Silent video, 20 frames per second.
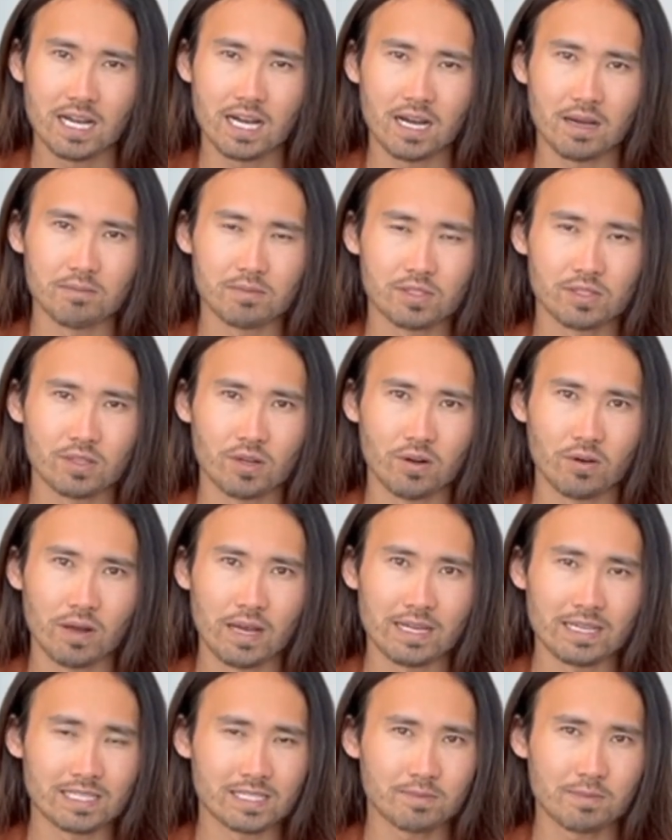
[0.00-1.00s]
Um, so
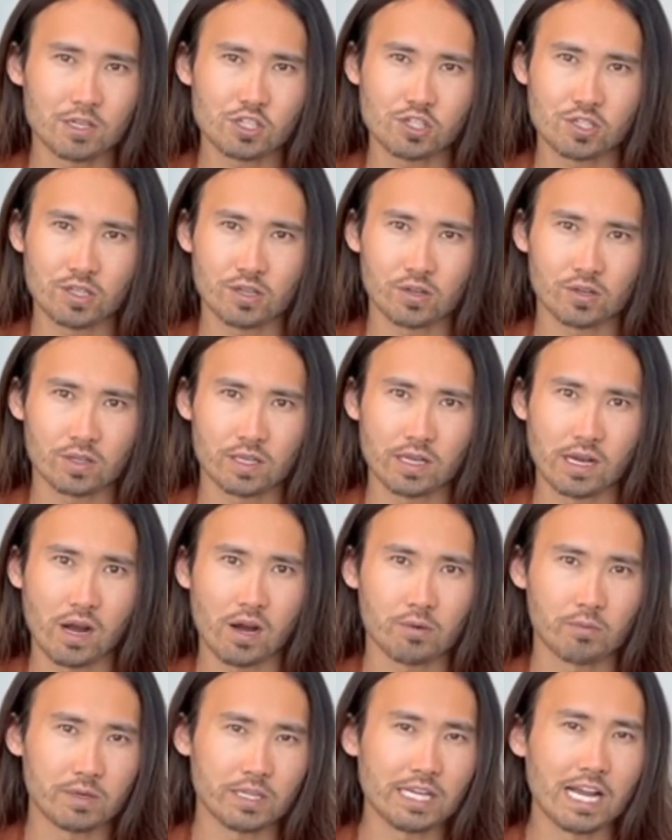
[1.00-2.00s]
and especially early
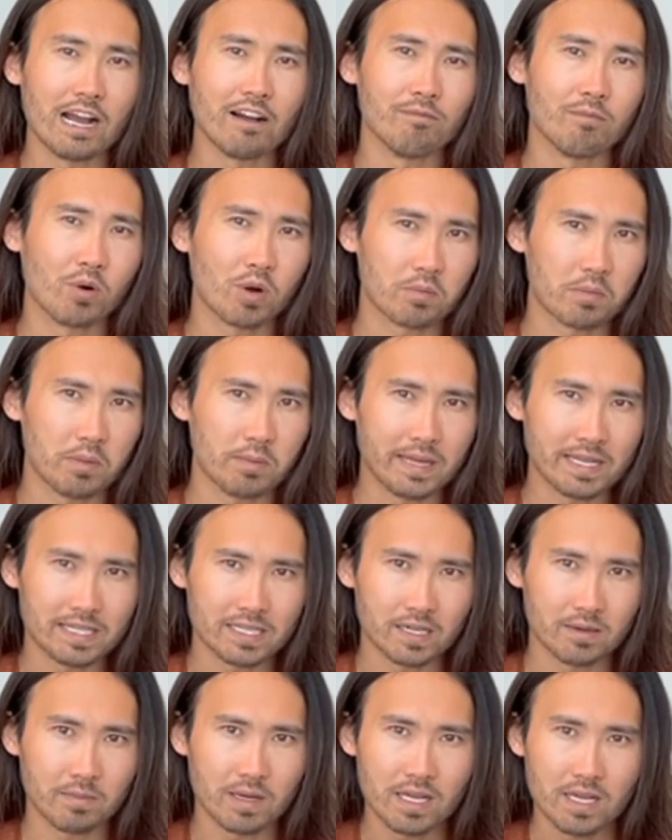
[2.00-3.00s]
on when you have more
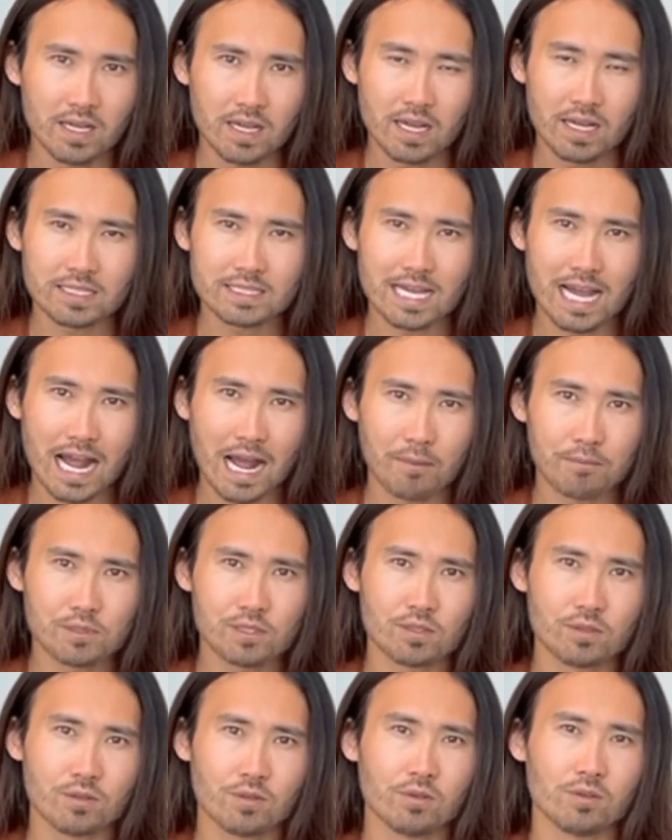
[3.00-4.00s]
momentum, it's
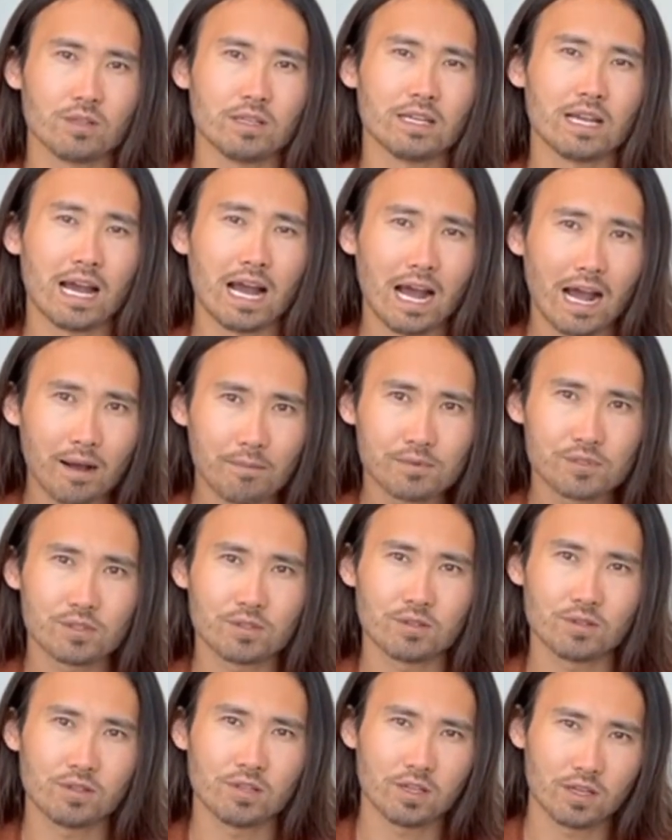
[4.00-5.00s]
absolutely
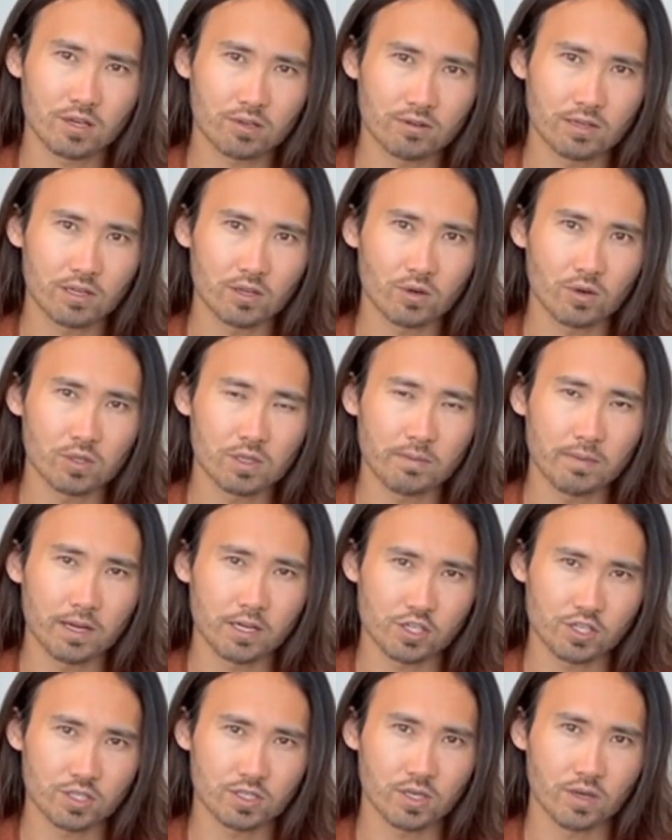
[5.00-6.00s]
absolutely critical to
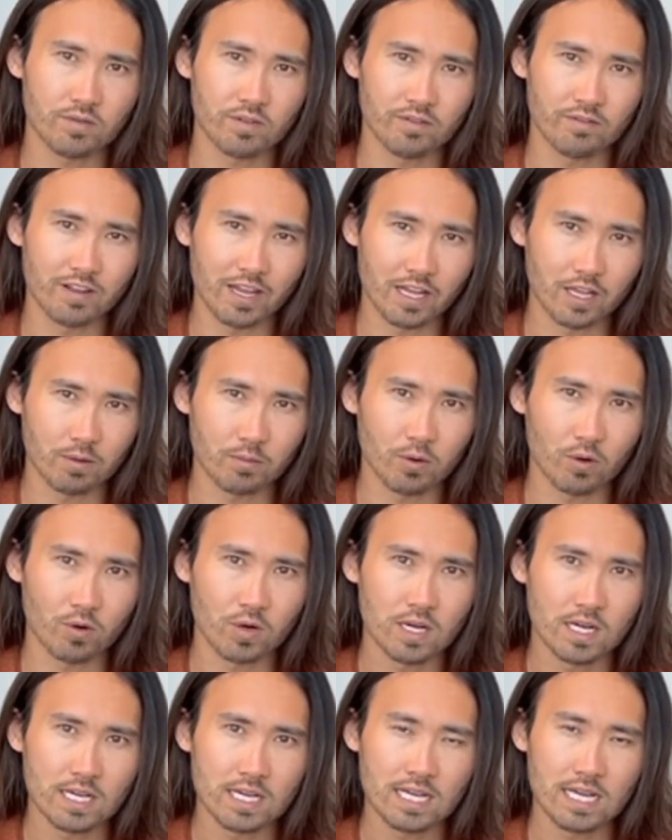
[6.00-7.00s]
make yourself
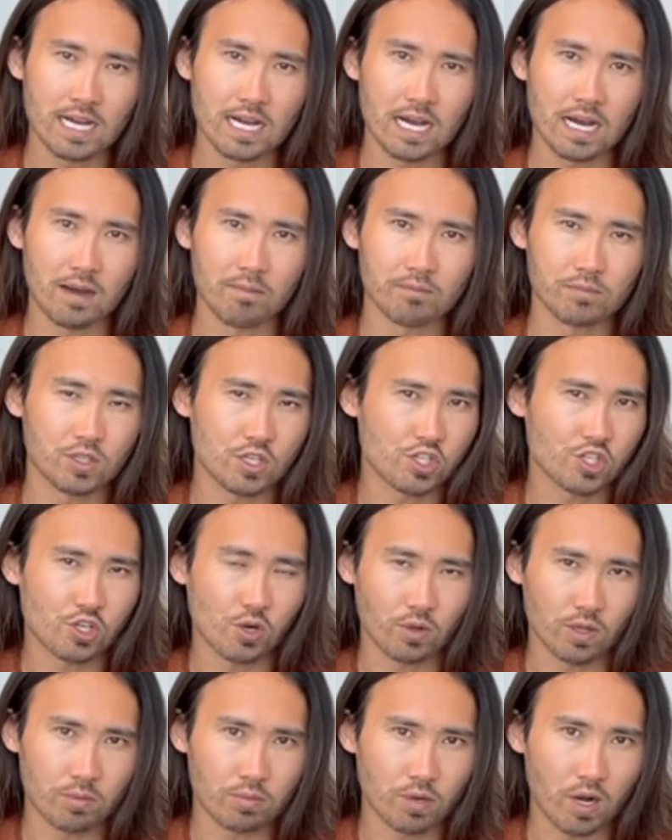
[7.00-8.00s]
available um, to
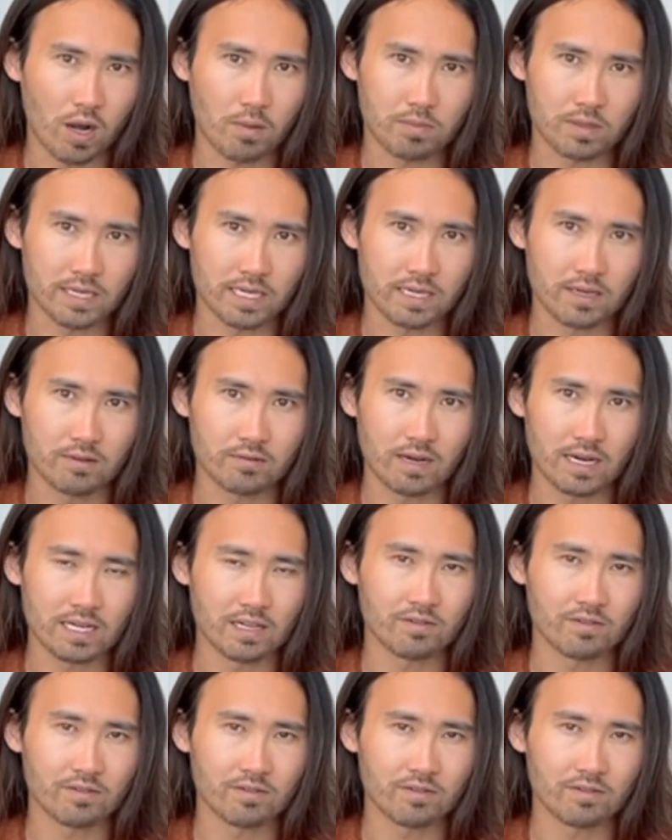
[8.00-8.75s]
show the property, right?